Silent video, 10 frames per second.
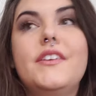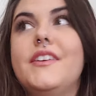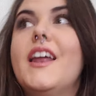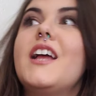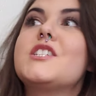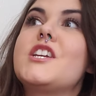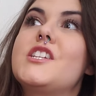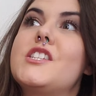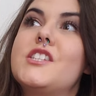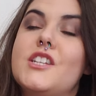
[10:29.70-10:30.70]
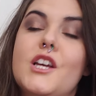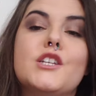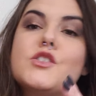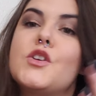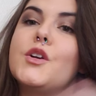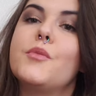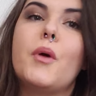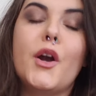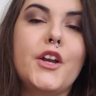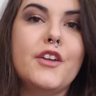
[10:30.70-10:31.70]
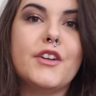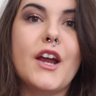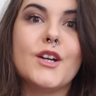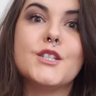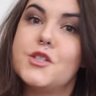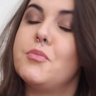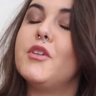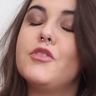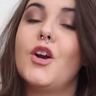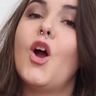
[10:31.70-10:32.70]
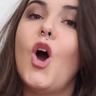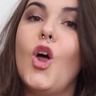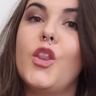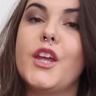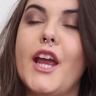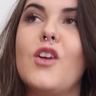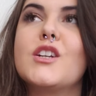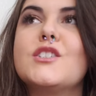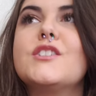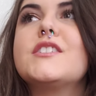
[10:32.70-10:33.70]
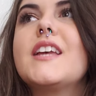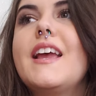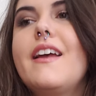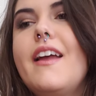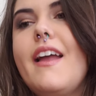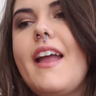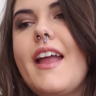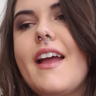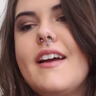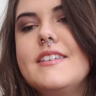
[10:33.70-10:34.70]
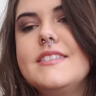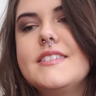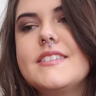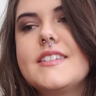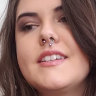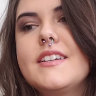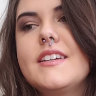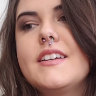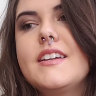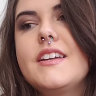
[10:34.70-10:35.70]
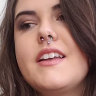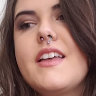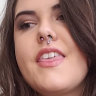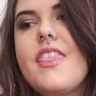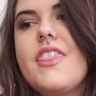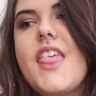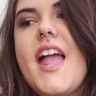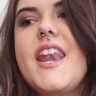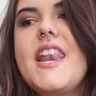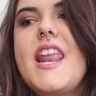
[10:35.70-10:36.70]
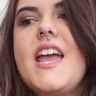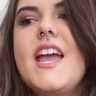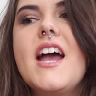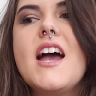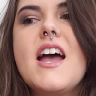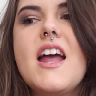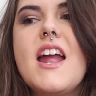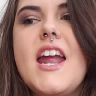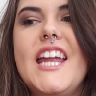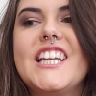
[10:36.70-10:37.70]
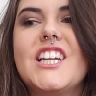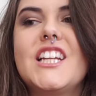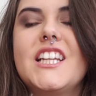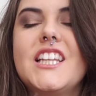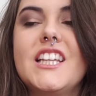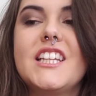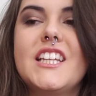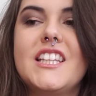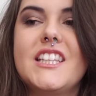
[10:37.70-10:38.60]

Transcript: not just a certain party of characters, but for all the characters. And then the